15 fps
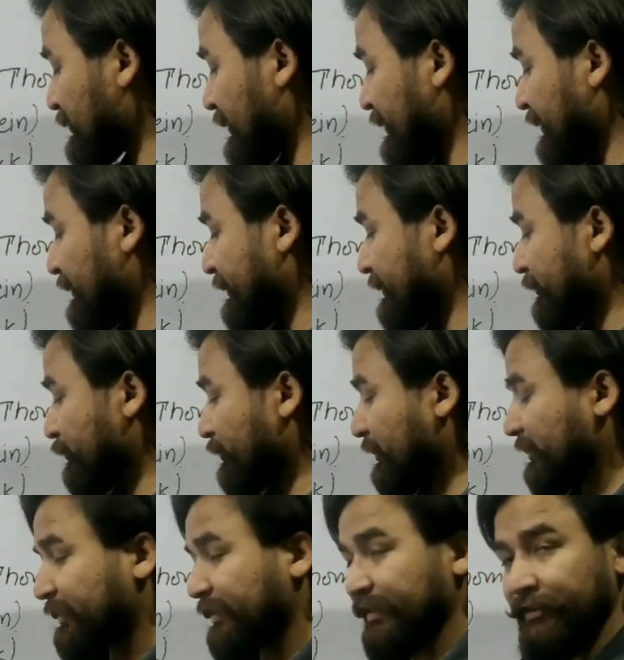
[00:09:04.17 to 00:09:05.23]
connected to the
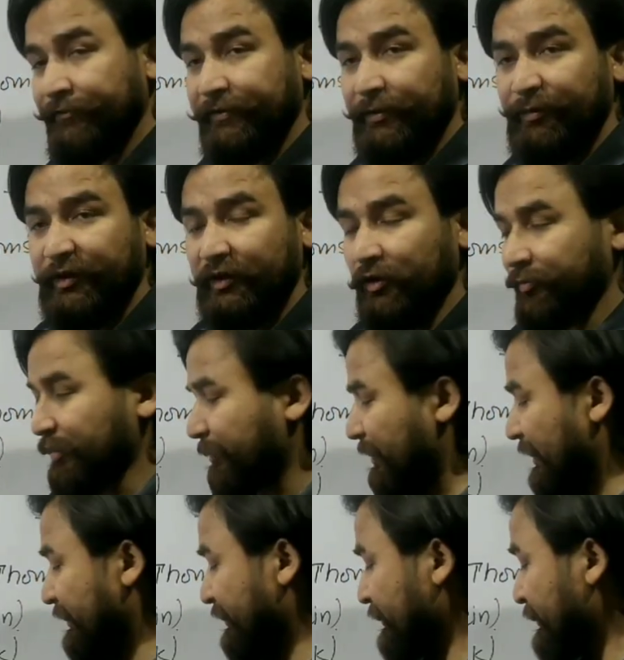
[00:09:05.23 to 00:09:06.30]
negative terminal of the
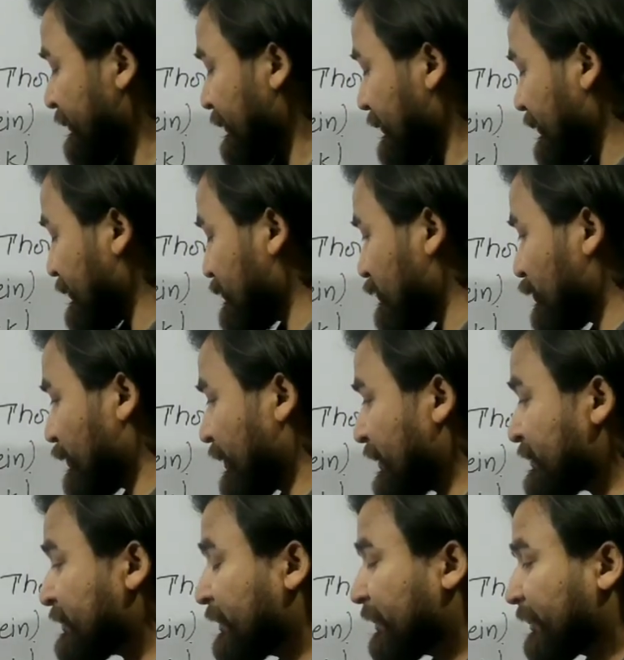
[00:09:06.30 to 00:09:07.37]
battery is known
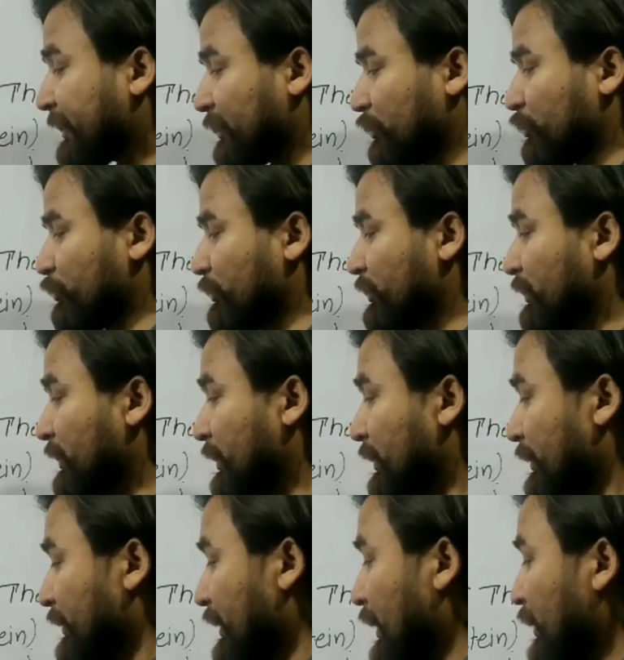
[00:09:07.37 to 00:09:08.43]
as cathode.
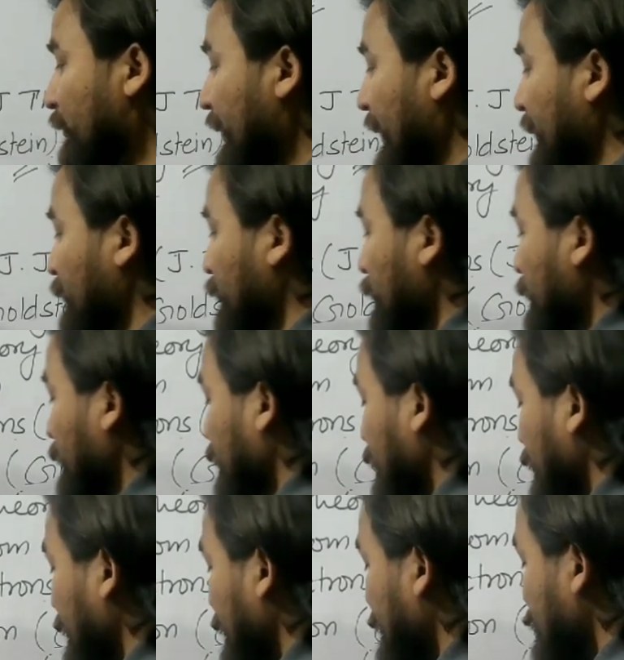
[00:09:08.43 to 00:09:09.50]
Now anode
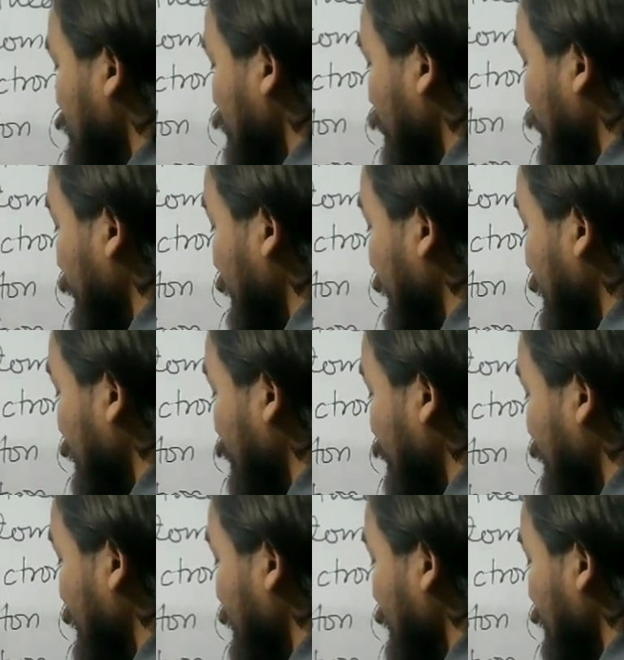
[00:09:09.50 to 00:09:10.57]
is coated
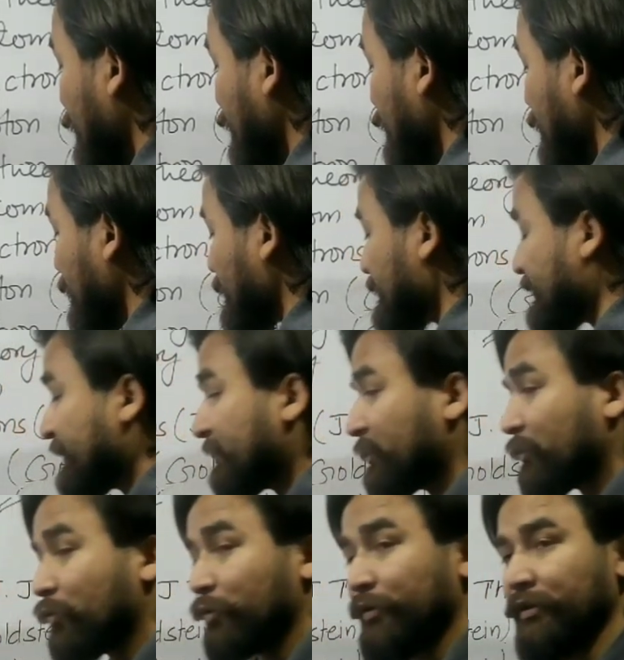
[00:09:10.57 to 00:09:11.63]
with a
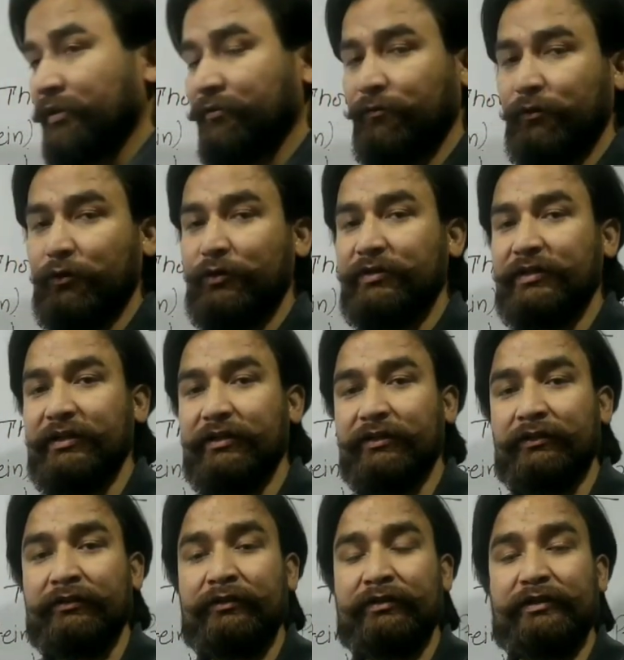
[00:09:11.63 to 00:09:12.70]
fluorescent coating.
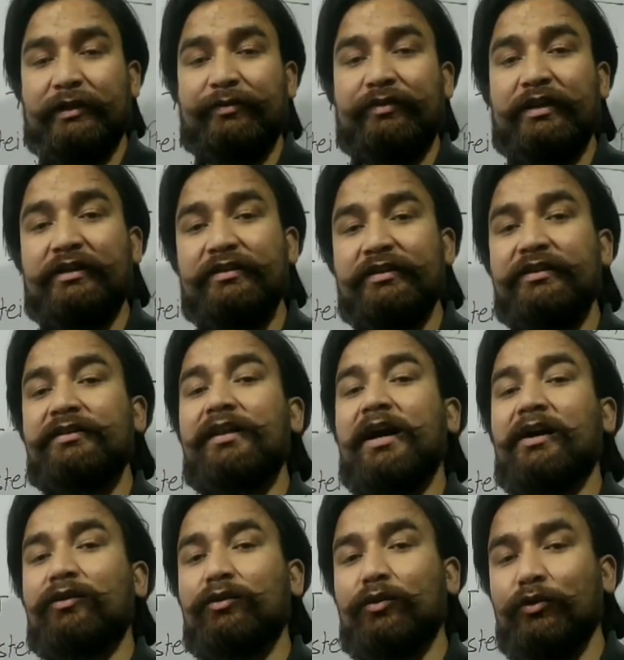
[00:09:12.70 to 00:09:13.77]
Fluorescent substances
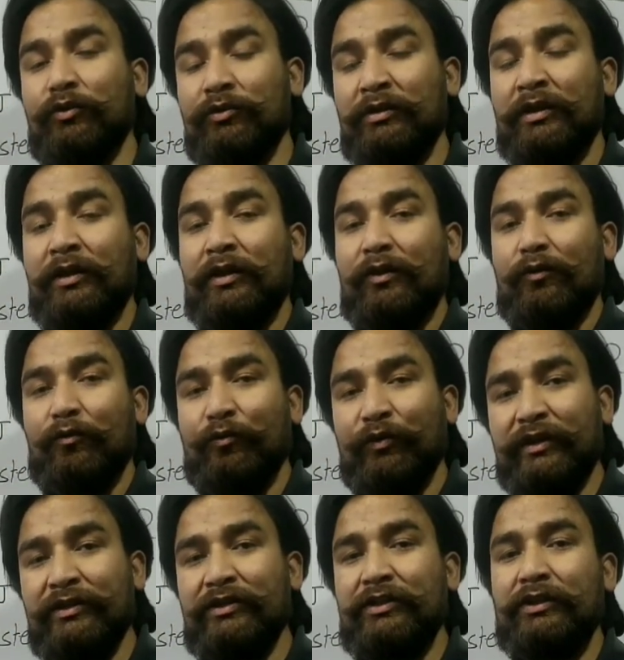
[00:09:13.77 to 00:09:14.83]
are those
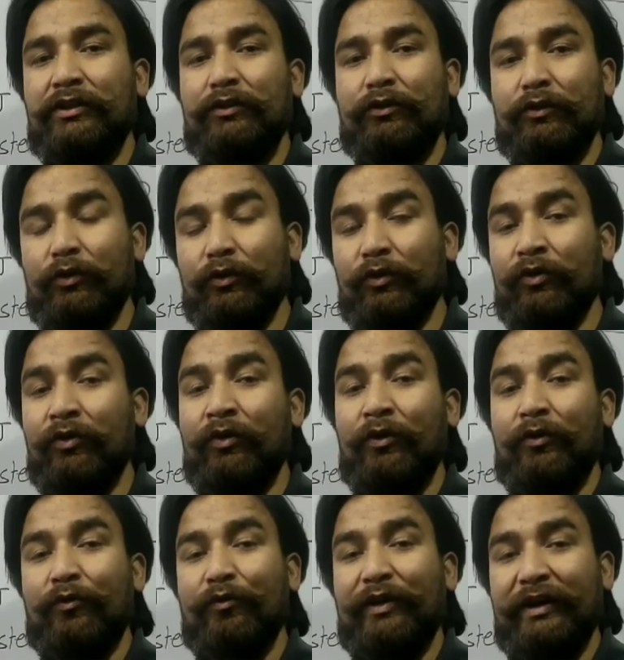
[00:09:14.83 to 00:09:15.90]
which glow
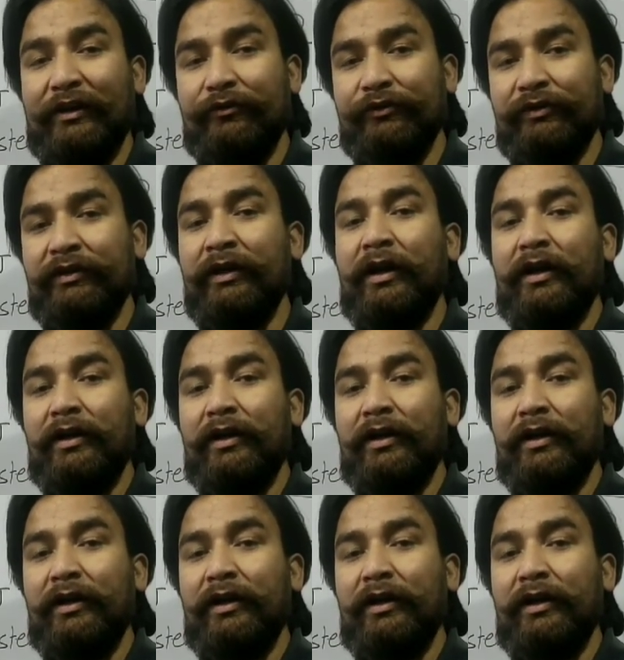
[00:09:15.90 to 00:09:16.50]
whenever